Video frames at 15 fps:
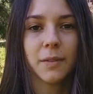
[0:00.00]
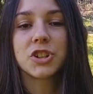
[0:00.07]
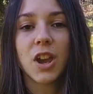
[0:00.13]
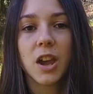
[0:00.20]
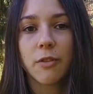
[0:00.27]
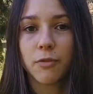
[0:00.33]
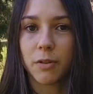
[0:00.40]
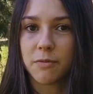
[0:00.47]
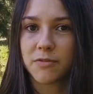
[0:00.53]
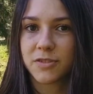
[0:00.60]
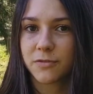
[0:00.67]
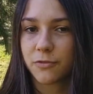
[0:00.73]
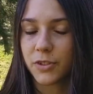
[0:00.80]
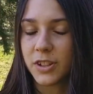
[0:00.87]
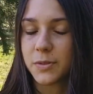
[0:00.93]
Shay from
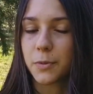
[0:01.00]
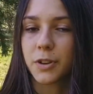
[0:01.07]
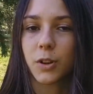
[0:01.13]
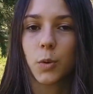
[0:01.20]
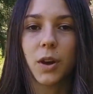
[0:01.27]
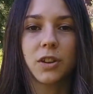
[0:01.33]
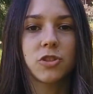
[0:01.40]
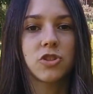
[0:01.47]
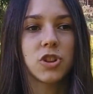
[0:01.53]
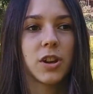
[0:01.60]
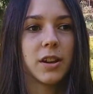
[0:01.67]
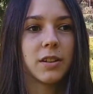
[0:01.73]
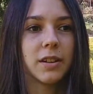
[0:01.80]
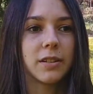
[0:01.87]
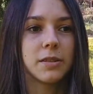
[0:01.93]
Free Spirit
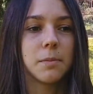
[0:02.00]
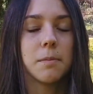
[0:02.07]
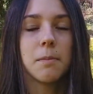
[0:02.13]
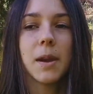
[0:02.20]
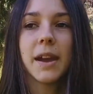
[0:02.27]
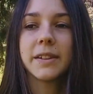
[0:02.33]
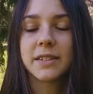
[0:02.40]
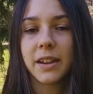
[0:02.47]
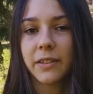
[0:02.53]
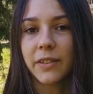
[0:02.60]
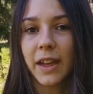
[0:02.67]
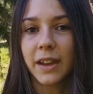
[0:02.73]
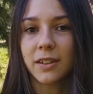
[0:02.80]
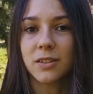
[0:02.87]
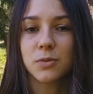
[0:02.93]
Equestrian does amazing
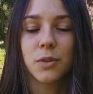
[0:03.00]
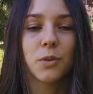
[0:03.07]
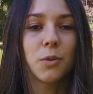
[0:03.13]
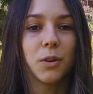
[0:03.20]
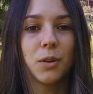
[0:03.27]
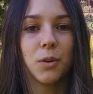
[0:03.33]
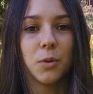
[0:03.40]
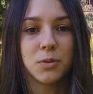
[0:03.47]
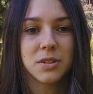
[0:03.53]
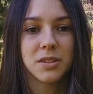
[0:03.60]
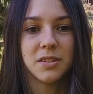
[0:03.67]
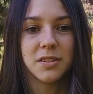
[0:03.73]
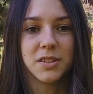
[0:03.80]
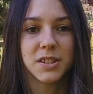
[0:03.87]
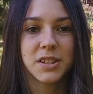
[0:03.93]
things with all her
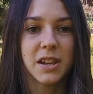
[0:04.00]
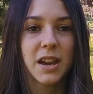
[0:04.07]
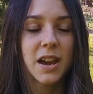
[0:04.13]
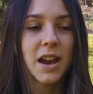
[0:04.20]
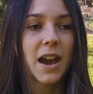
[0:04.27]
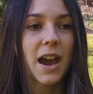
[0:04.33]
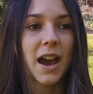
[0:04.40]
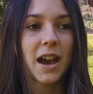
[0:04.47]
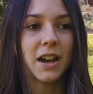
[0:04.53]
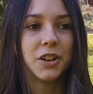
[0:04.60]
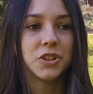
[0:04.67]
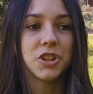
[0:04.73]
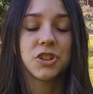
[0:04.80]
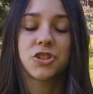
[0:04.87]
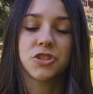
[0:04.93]
horses, and
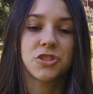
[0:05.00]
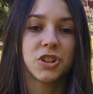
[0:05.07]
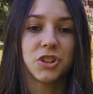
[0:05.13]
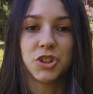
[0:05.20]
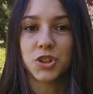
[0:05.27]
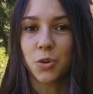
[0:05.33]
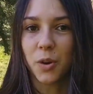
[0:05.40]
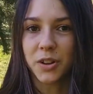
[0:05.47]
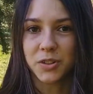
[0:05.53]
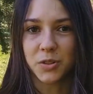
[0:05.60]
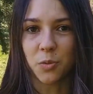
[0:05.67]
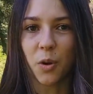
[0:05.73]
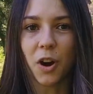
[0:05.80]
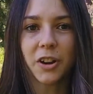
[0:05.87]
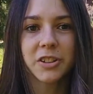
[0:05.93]
she's just a joy to
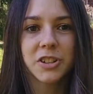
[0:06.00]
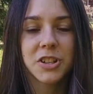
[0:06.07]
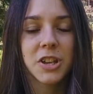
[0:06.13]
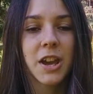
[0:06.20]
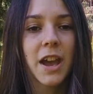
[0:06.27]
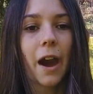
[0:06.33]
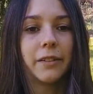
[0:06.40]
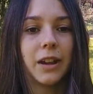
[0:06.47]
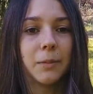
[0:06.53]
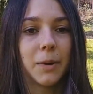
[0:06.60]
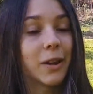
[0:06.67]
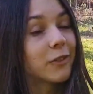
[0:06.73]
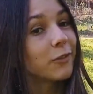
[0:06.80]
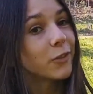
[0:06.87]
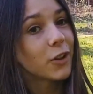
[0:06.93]
watch. And then
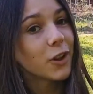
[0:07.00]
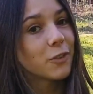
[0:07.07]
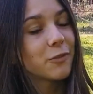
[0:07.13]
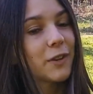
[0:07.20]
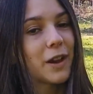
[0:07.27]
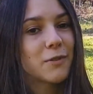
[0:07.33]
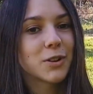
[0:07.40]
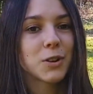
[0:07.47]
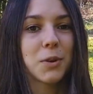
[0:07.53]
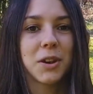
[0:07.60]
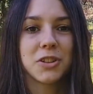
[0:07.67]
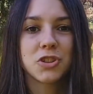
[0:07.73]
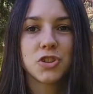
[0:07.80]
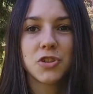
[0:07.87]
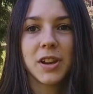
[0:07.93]
my third favorite
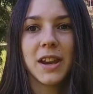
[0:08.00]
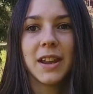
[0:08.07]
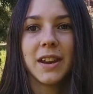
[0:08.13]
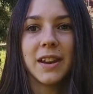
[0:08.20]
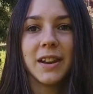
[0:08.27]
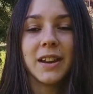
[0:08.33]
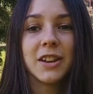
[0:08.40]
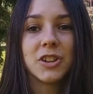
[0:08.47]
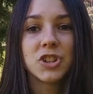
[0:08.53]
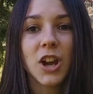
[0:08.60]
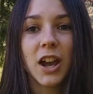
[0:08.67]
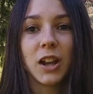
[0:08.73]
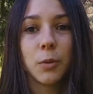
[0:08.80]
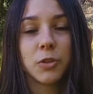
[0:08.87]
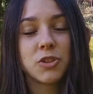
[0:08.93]
equestrian
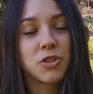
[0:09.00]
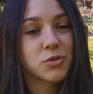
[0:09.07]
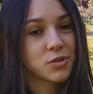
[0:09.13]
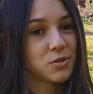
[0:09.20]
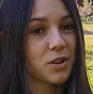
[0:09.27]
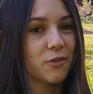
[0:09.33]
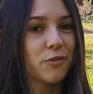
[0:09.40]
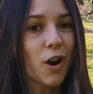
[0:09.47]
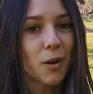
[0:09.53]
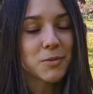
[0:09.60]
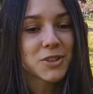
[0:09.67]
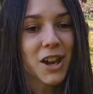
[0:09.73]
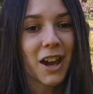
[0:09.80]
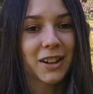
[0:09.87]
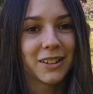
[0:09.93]
channel, which is also a farm
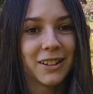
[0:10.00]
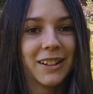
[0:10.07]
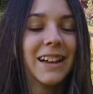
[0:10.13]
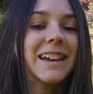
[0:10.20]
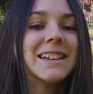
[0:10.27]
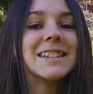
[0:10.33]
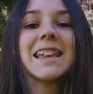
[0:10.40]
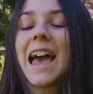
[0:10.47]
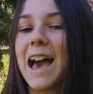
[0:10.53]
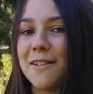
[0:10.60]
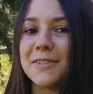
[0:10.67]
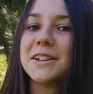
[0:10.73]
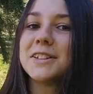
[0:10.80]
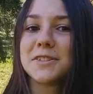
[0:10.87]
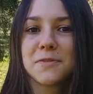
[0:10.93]
channel, is
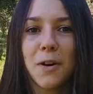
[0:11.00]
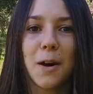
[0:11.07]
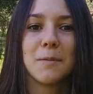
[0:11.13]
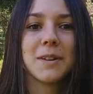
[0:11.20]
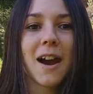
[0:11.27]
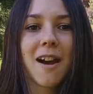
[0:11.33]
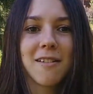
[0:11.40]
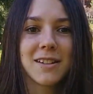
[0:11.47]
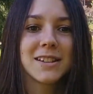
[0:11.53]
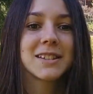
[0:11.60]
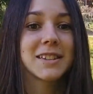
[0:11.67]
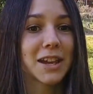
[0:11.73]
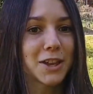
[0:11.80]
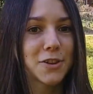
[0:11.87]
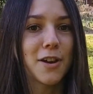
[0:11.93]
Evelyn's Farm Diaries.
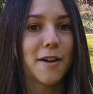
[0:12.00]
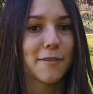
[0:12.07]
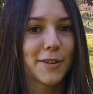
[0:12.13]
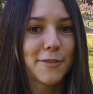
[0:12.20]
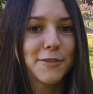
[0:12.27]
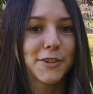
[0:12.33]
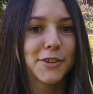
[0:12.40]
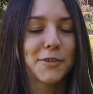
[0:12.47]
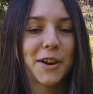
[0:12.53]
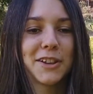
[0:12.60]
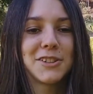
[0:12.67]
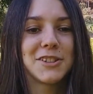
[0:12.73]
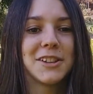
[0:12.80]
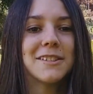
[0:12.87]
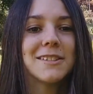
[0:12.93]
Thank you, Evelyn, for the
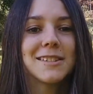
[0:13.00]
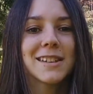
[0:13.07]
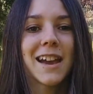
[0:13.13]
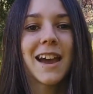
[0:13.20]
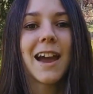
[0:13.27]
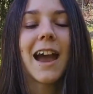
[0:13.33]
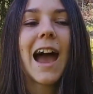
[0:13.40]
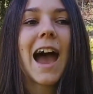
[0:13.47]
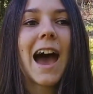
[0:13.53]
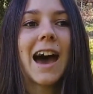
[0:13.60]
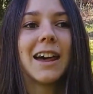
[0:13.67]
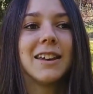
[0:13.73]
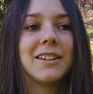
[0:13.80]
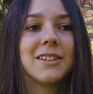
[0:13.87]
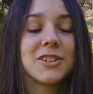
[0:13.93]
questions.
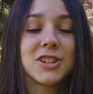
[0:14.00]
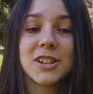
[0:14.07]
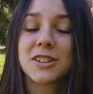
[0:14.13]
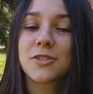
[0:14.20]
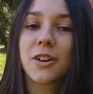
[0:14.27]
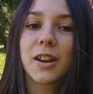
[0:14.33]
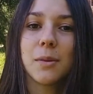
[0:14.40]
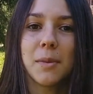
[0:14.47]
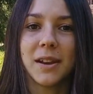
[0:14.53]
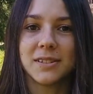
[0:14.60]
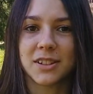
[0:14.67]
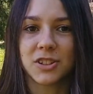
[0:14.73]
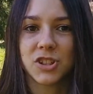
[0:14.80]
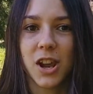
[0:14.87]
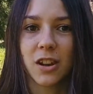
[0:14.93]
And she has got an
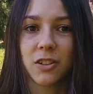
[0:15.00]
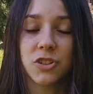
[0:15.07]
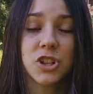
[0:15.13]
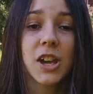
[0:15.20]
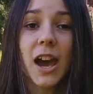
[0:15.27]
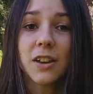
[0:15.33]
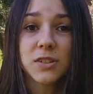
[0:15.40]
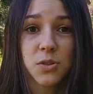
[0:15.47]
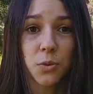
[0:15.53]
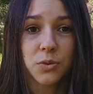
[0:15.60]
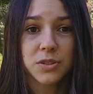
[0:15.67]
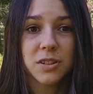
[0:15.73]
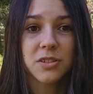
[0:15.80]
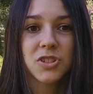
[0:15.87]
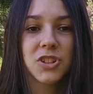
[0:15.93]
amazing channel. She has
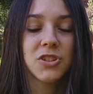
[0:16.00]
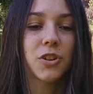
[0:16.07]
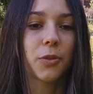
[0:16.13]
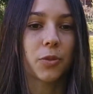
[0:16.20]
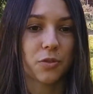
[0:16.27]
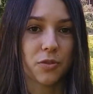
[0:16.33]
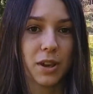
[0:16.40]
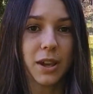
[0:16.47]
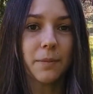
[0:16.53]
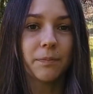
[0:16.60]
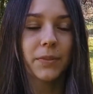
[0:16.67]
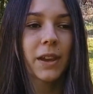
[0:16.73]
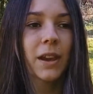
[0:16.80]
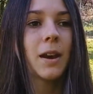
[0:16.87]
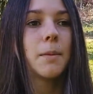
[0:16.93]
horses. She's got 3,
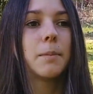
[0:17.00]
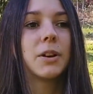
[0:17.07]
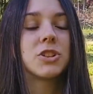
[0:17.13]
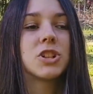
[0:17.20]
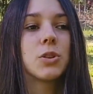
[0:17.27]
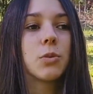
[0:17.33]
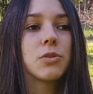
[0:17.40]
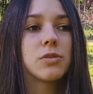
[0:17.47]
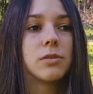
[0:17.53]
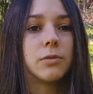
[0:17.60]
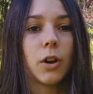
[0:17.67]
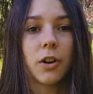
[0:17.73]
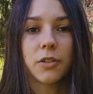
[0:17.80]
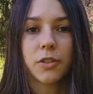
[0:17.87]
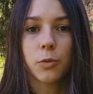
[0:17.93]
but she also
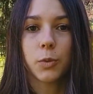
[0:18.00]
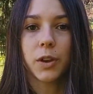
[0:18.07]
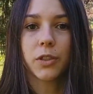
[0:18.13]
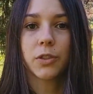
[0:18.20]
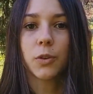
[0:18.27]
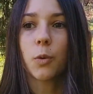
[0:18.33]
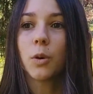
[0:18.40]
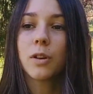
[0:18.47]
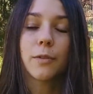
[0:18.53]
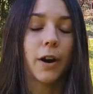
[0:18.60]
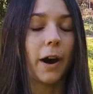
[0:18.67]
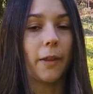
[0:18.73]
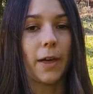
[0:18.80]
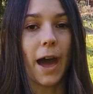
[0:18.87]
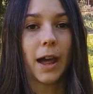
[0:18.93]
vlogs with all of her
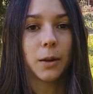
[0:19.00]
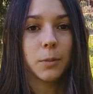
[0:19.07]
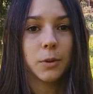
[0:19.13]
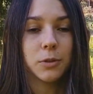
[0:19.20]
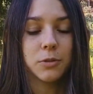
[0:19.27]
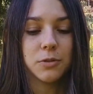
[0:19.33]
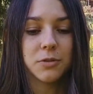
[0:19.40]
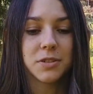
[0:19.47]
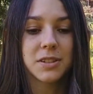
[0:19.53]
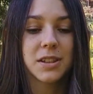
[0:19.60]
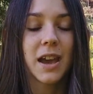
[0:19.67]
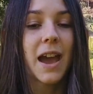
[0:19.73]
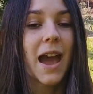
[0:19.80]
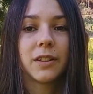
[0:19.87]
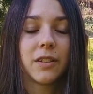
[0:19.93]
other animals.
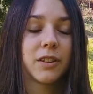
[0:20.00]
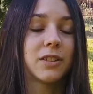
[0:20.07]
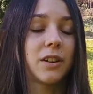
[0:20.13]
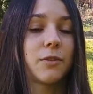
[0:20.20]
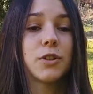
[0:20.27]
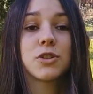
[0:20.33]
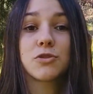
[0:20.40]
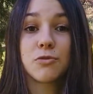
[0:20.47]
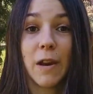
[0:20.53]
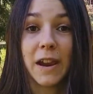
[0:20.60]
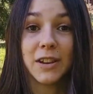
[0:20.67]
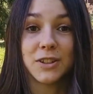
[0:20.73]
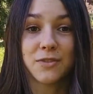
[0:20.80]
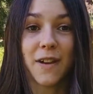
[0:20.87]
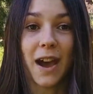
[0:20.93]
There's a diverse
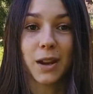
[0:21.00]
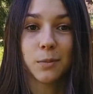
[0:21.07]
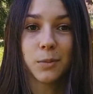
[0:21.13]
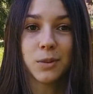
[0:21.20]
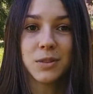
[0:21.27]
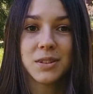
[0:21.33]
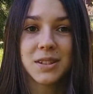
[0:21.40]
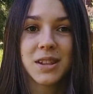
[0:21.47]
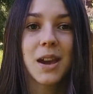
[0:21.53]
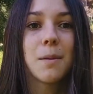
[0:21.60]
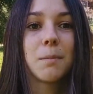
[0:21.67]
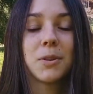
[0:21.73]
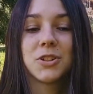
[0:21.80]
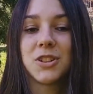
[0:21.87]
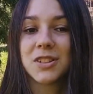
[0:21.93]
range of animals,
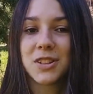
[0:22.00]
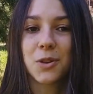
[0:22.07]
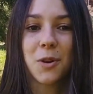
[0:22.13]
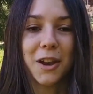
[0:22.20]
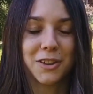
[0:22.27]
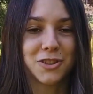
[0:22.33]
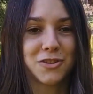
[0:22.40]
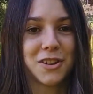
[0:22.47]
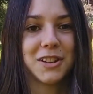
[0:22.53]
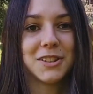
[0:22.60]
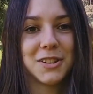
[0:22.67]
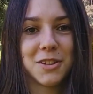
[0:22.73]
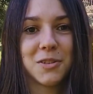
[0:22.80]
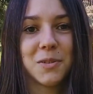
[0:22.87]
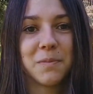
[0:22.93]
but she's an equestrian
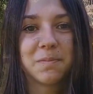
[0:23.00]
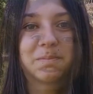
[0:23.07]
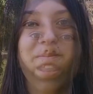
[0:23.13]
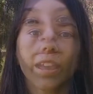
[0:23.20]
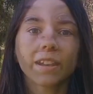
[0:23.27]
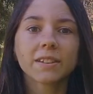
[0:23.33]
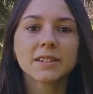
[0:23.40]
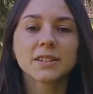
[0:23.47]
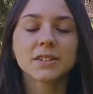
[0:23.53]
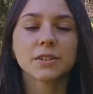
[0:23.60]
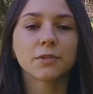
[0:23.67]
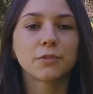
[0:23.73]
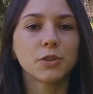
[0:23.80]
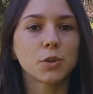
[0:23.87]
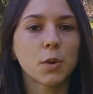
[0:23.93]
too. The next
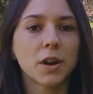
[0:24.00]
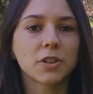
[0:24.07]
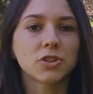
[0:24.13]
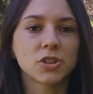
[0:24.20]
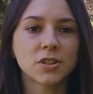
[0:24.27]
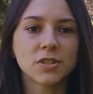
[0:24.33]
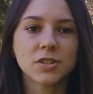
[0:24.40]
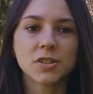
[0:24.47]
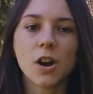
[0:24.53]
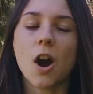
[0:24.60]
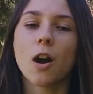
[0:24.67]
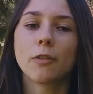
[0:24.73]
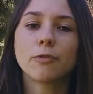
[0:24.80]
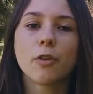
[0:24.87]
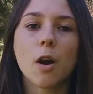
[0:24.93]
few questions
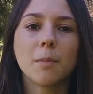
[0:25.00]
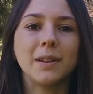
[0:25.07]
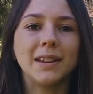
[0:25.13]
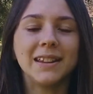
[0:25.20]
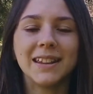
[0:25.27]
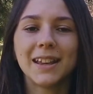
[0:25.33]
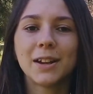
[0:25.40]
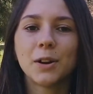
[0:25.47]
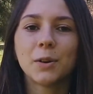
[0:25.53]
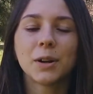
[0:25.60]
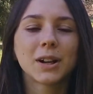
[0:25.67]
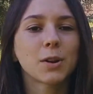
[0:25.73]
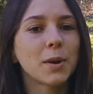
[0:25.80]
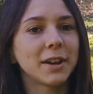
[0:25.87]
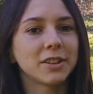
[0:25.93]
are from Leo
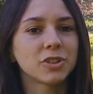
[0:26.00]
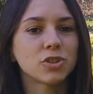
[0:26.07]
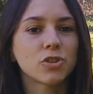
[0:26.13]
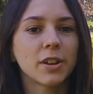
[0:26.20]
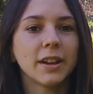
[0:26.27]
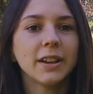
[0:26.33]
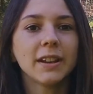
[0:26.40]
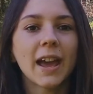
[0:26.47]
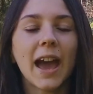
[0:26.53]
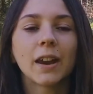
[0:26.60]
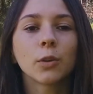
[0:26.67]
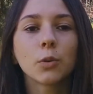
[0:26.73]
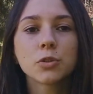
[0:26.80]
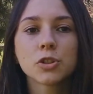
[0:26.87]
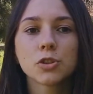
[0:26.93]
Equestrian and
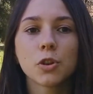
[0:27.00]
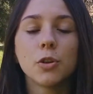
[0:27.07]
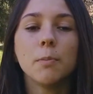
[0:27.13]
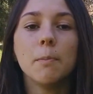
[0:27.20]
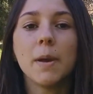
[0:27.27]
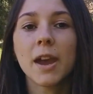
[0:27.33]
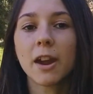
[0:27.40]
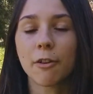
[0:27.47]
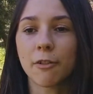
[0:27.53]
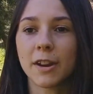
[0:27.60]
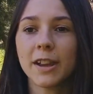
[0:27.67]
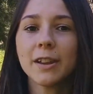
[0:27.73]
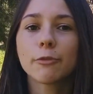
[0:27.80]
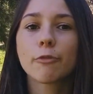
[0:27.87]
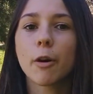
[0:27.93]
also
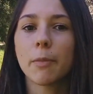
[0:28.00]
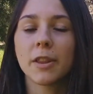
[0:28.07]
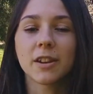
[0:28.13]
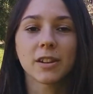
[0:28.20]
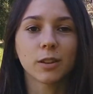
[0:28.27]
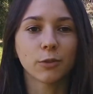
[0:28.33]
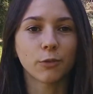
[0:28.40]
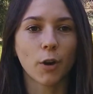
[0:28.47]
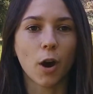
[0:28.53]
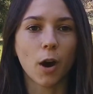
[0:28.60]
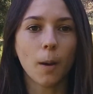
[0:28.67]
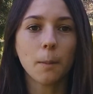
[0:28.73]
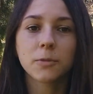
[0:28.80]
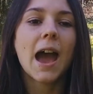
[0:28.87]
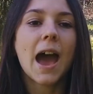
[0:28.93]
Mary from the Little
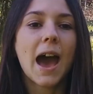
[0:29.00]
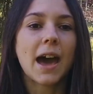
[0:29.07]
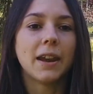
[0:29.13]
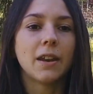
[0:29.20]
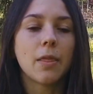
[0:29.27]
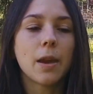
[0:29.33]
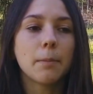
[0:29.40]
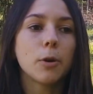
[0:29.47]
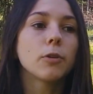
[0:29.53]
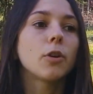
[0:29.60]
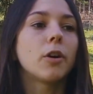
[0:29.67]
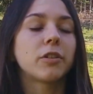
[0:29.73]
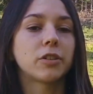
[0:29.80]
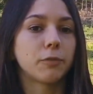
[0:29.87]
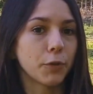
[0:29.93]
Farm, and they both
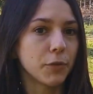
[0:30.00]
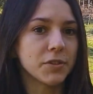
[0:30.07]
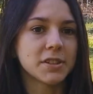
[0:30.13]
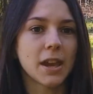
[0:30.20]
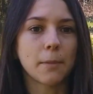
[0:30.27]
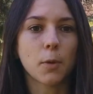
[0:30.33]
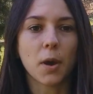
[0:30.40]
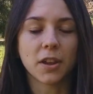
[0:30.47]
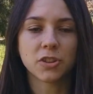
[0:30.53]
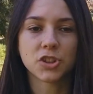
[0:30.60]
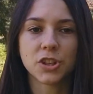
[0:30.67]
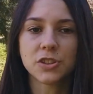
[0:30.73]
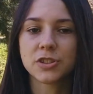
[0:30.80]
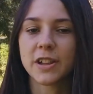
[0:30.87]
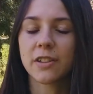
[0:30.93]
asked a few of the same
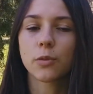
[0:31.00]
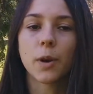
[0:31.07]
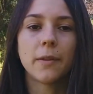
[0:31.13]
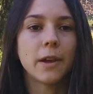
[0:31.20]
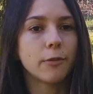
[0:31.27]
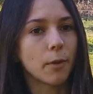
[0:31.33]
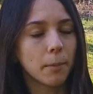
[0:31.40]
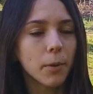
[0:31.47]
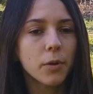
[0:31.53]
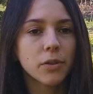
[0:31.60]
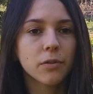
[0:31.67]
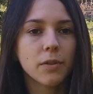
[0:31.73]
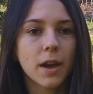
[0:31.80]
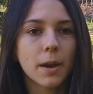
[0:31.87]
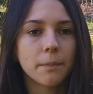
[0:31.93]
questions. That's why they're from both
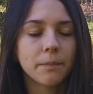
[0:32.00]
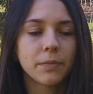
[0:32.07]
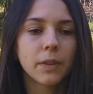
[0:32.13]
of them.